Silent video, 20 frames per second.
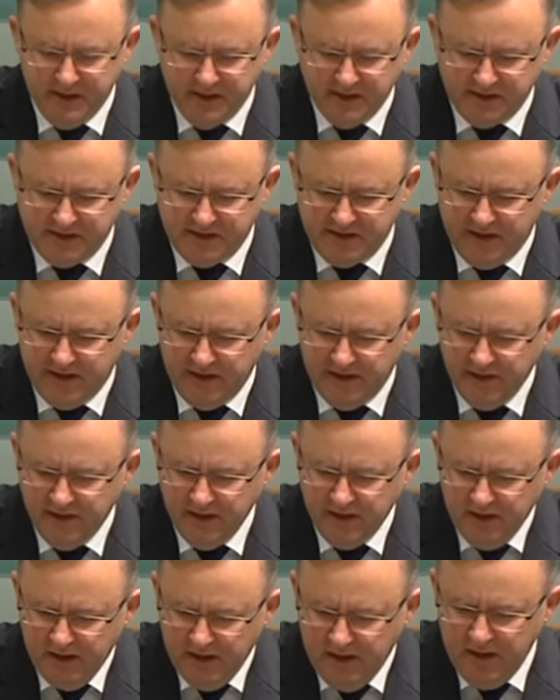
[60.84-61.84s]
Minister
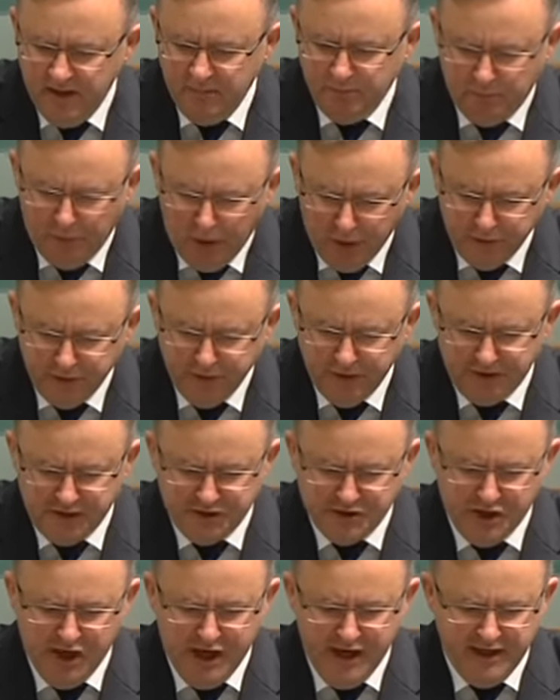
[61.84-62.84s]
in modern
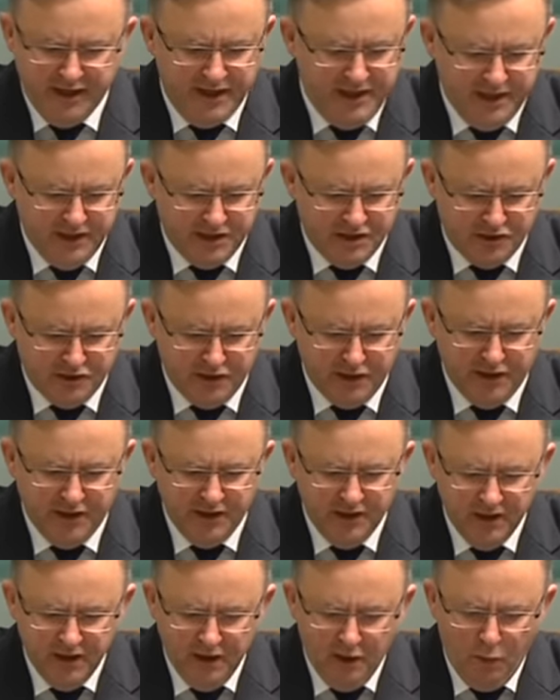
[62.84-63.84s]
Australian history
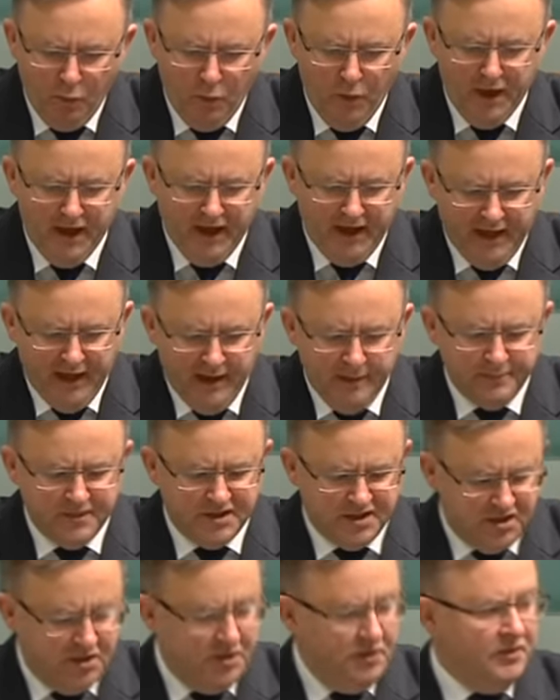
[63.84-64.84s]
when it
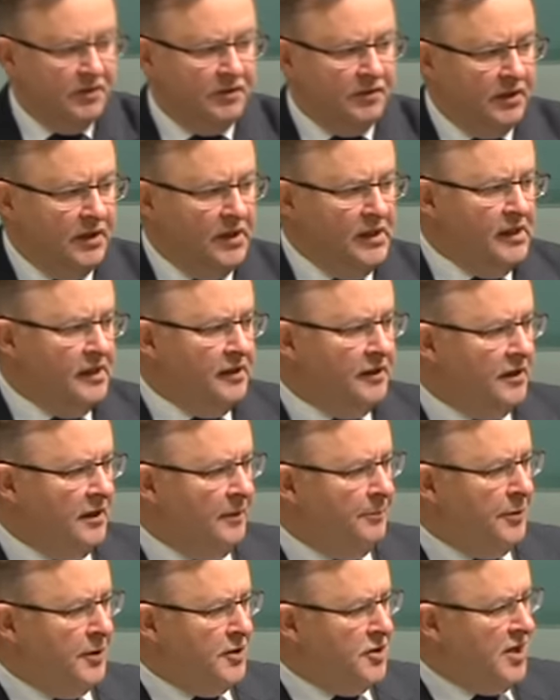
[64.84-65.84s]
comes to
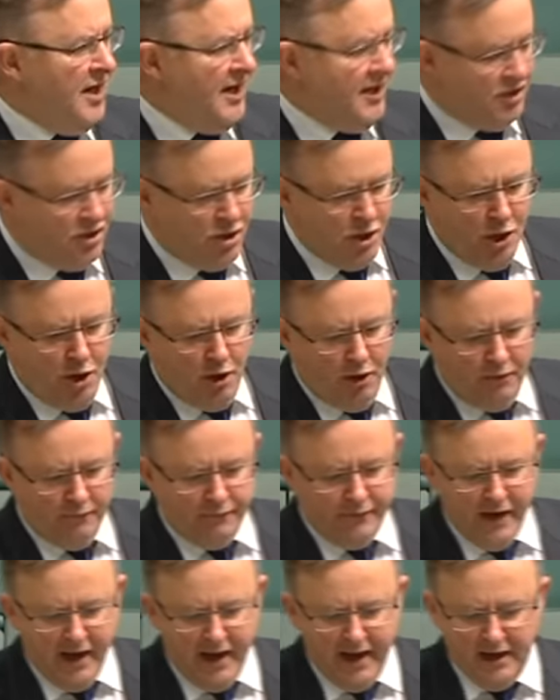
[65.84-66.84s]
the protection
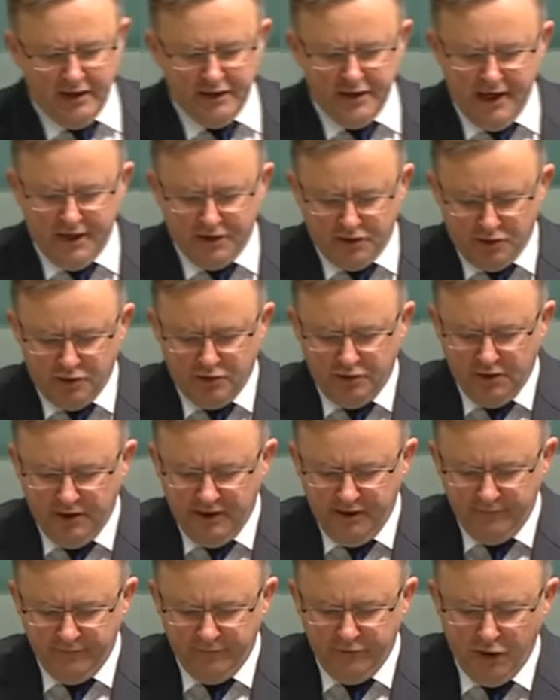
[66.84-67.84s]
of our natural
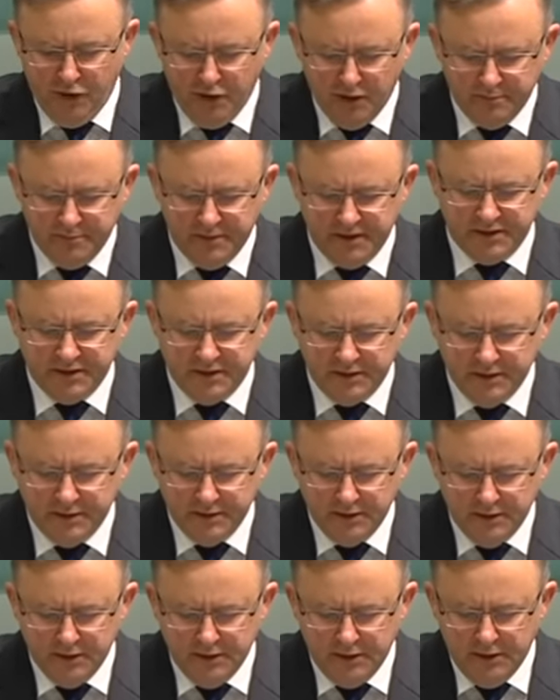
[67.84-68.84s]
environment.
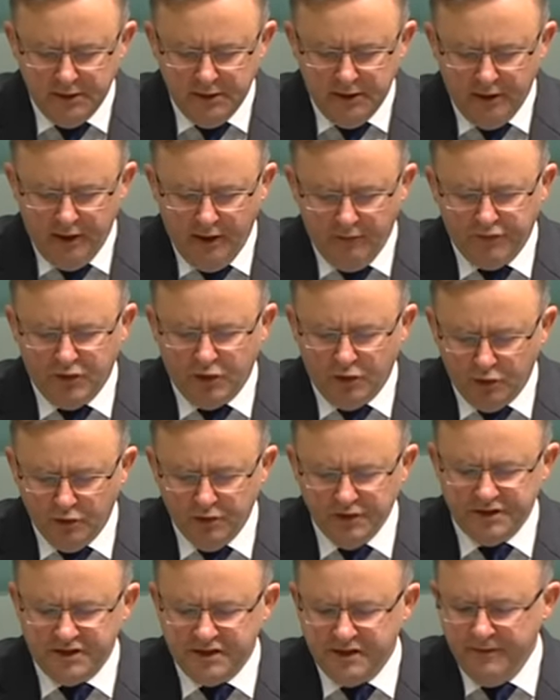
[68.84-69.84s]
Of
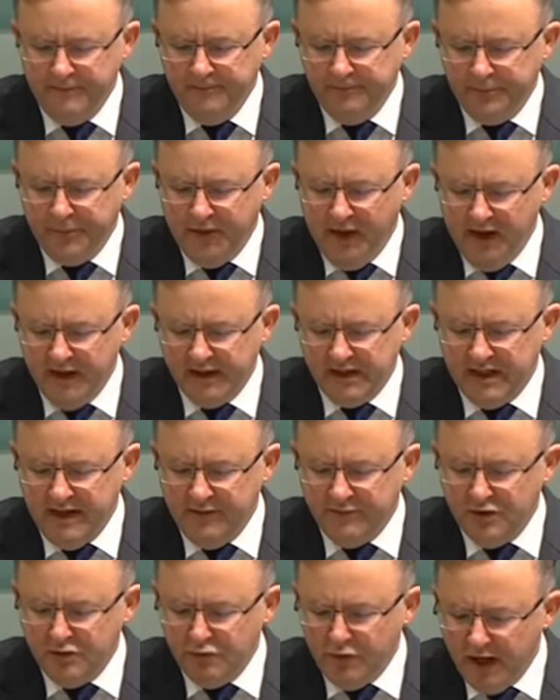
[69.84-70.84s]
course, uh,
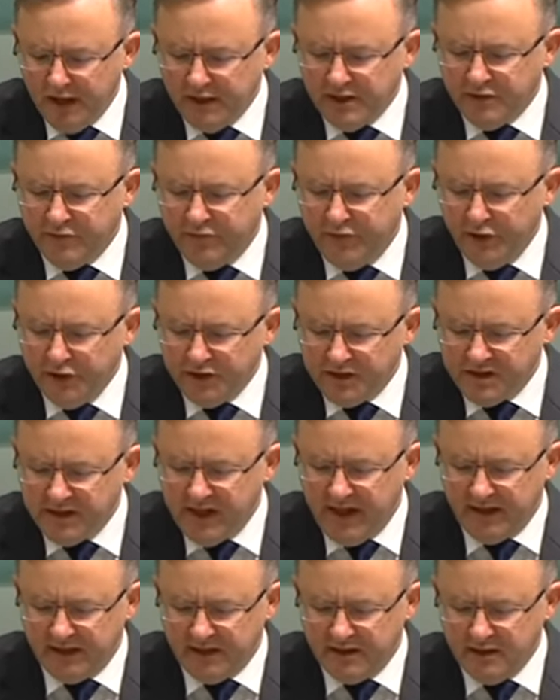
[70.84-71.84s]
Kevin Rudd's first
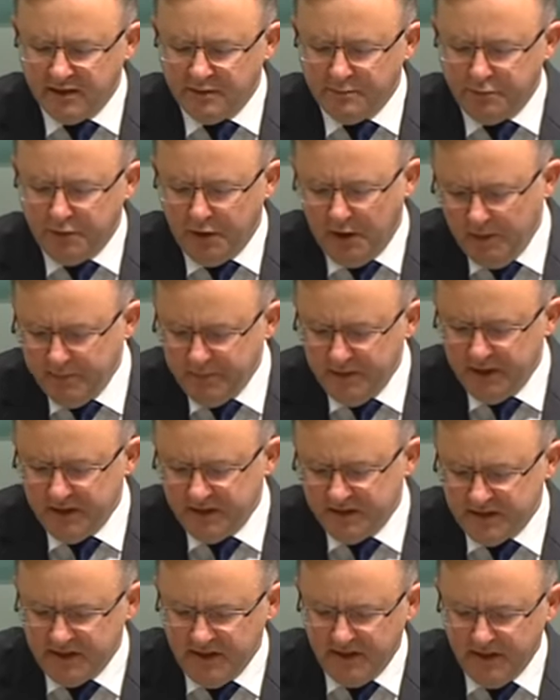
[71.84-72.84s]
act as Prime
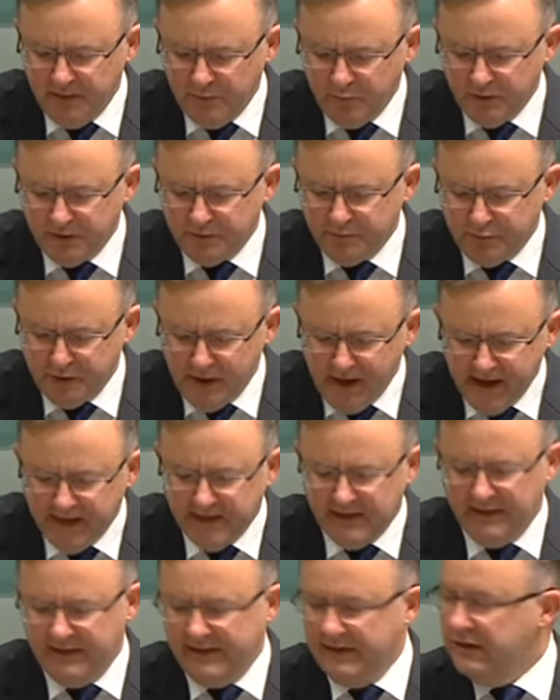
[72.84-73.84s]
Minister was
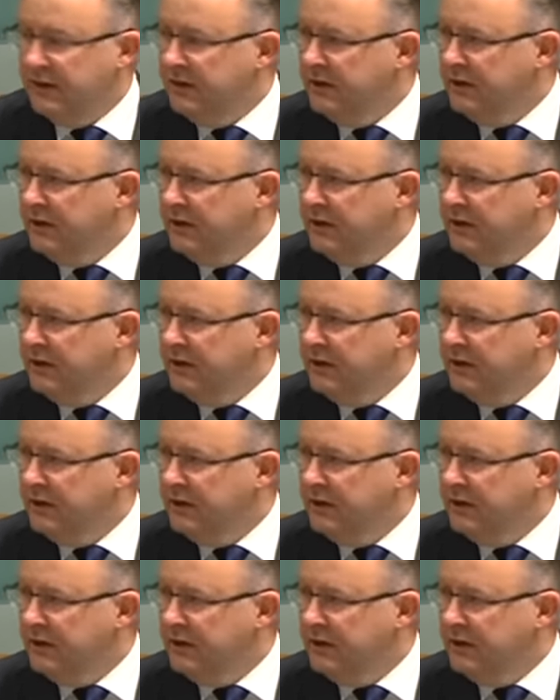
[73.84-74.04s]
proudly